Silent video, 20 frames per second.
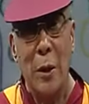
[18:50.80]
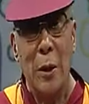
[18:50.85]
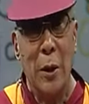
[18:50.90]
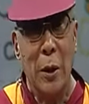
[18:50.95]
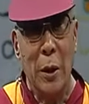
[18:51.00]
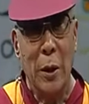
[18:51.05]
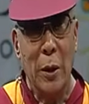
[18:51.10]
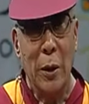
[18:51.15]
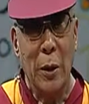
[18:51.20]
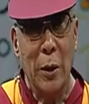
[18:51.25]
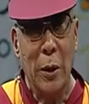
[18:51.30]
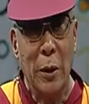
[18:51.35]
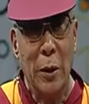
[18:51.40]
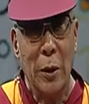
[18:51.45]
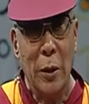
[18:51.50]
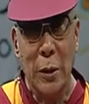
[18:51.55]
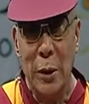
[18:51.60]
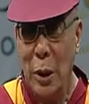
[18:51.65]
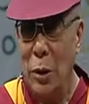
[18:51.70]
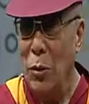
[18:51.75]
Uh,
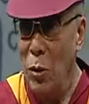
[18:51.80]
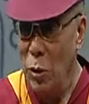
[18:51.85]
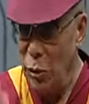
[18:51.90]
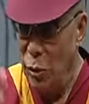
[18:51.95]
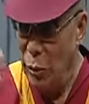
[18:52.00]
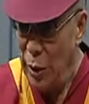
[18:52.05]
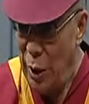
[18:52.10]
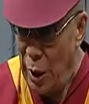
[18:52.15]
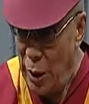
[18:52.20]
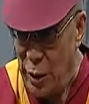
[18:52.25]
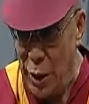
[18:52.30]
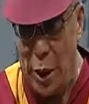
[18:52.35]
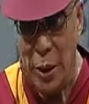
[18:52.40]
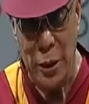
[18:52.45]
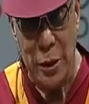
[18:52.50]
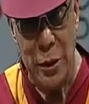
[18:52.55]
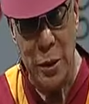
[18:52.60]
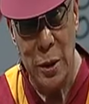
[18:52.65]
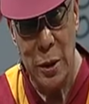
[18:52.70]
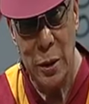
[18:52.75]
that also they are
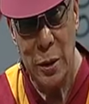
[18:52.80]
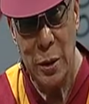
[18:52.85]
right.